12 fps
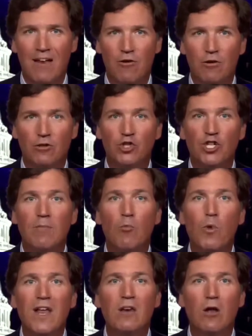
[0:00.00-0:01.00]
editor,
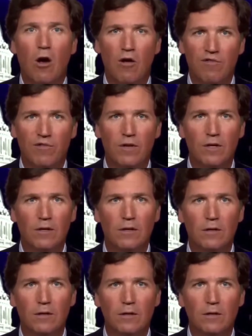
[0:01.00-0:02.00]
Jim Windolf?
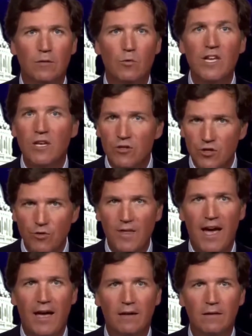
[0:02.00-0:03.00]
We could do
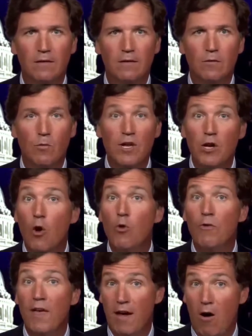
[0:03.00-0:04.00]
that. We
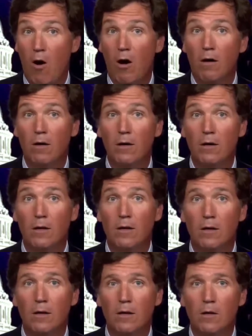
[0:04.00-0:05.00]
know who they are.
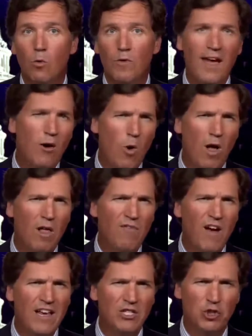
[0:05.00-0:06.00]
Would that
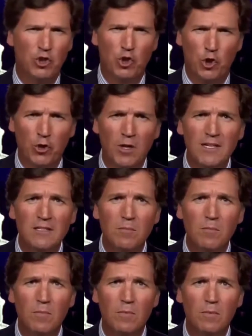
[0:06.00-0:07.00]
qualify as
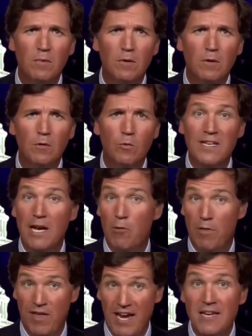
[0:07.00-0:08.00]
journalism? We
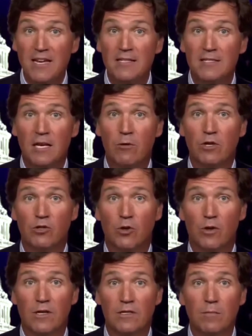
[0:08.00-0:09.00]
doubt they'd consider it
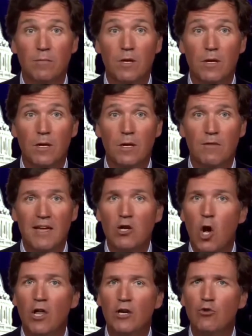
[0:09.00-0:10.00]
journalism.
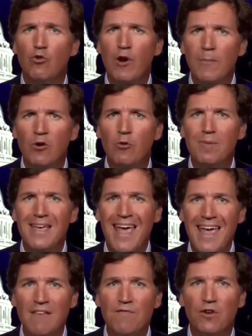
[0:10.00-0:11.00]
They'd call it criminal
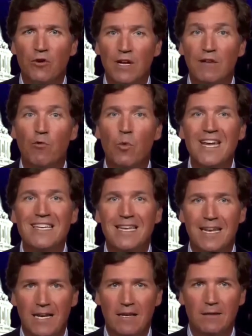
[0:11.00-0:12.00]
behavior if we
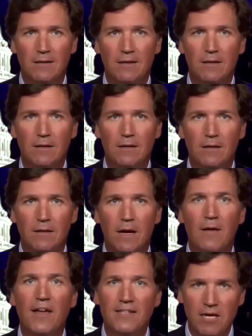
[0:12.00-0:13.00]
did it.
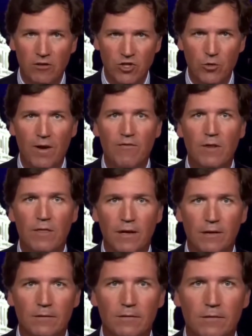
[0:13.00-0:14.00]
And that tells you everything.